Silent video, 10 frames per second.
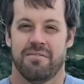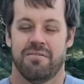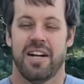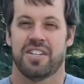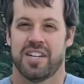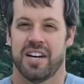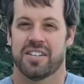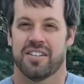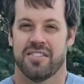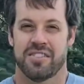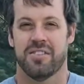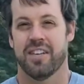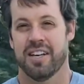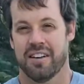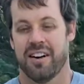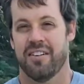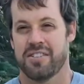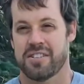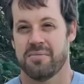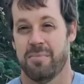rent checks so they could
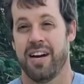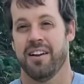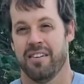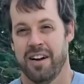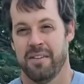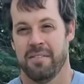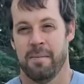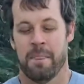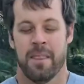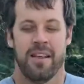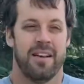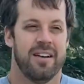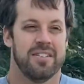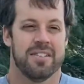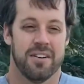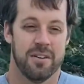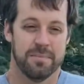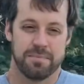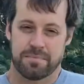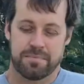harvest my grain. So
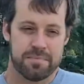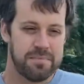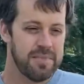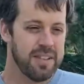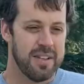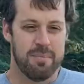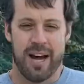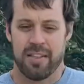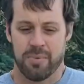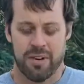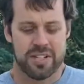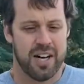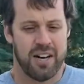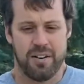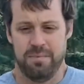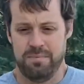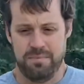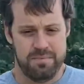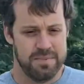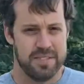the math works out.
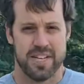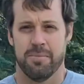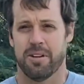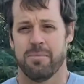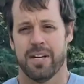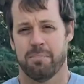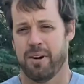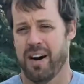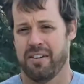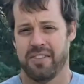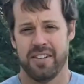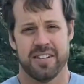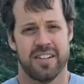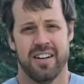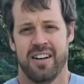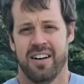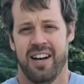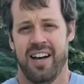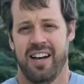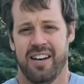I was able to make a profit
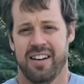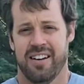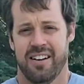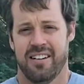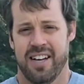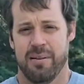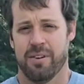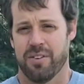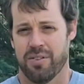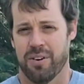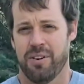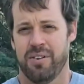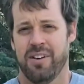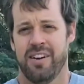and able to grow